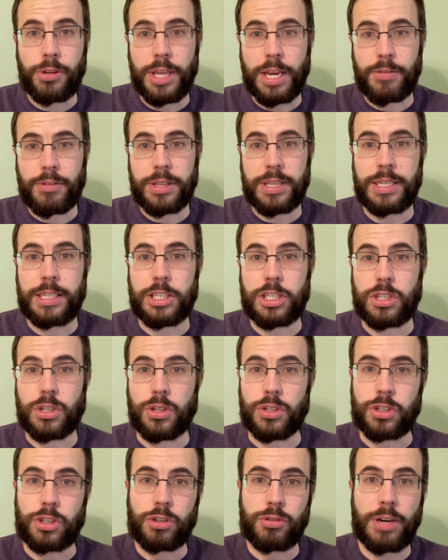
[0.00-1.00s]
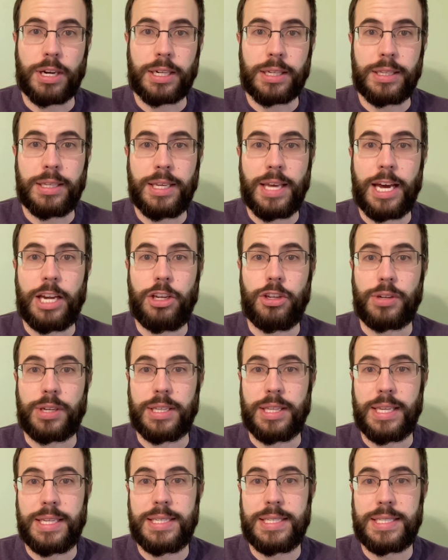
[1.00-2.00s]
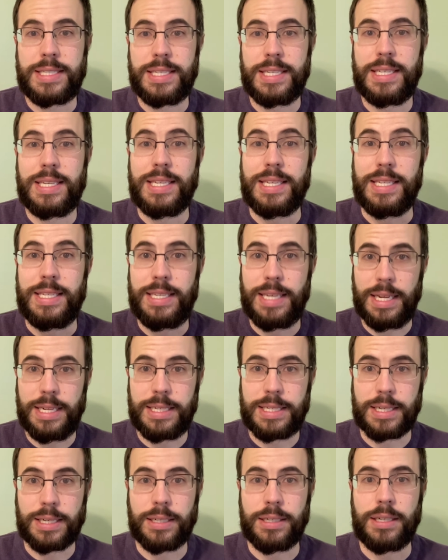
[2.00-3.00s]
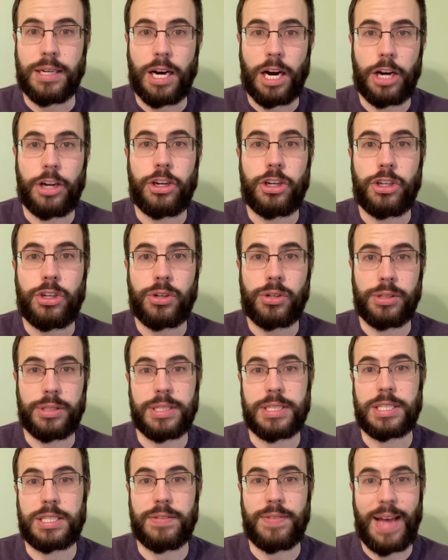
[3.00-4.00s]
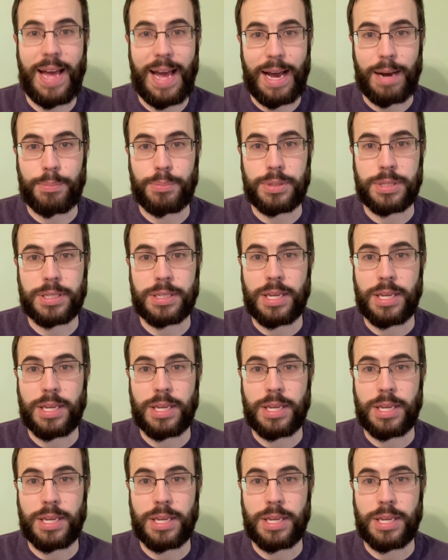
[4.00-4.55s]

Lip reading: everything installs correctly, and you can then see Yenta under your list of apps.